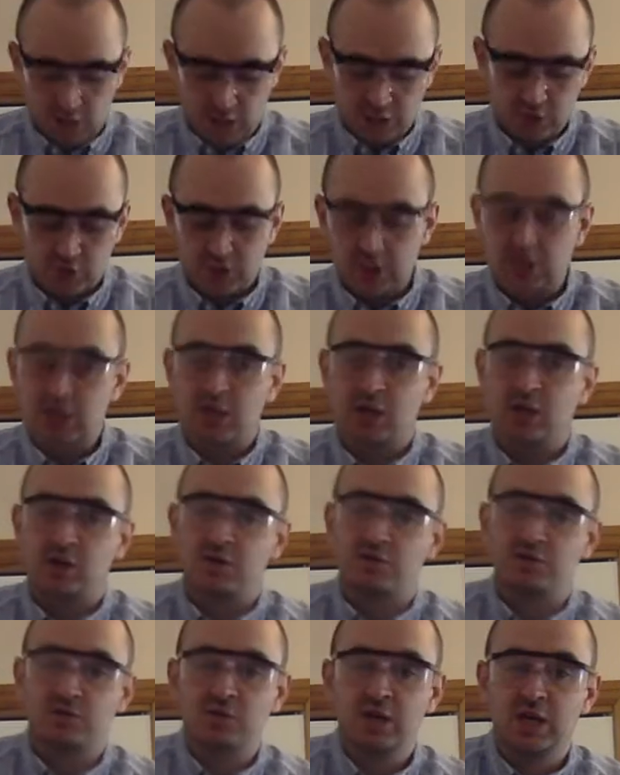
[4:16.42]
drinking a lot
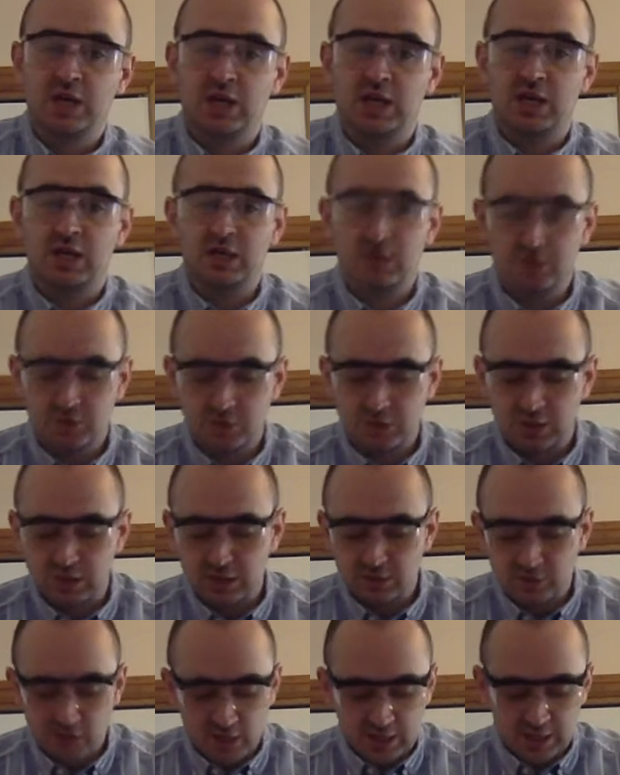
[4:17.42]
of tea, then
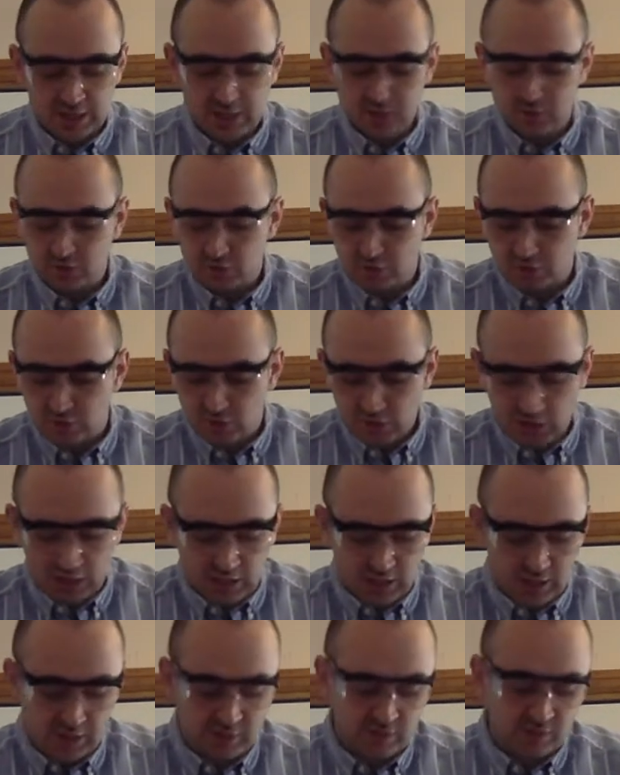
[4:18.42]
these irons,
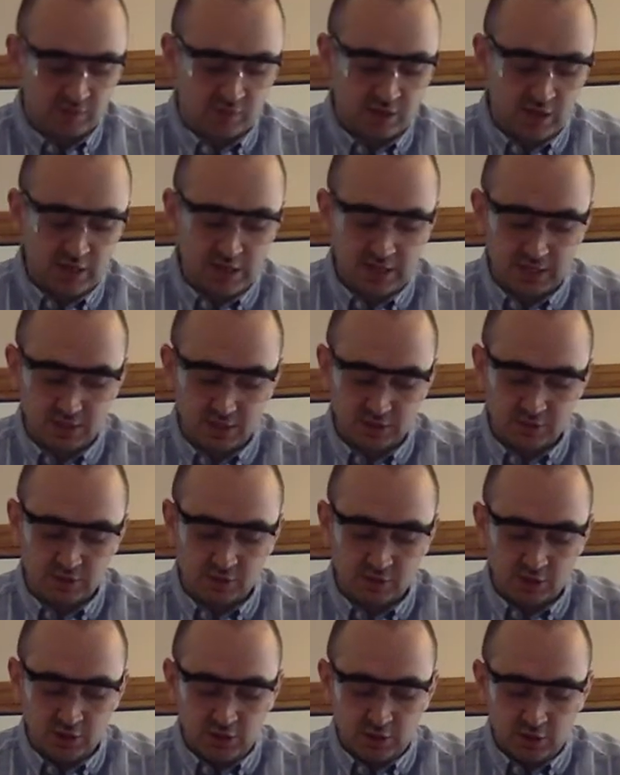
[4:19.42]
this iron
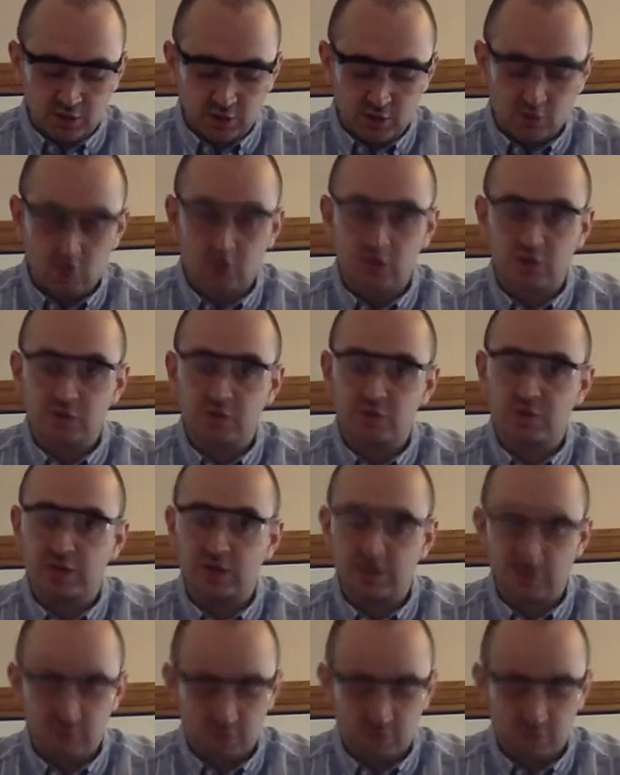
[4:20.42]
no longer stays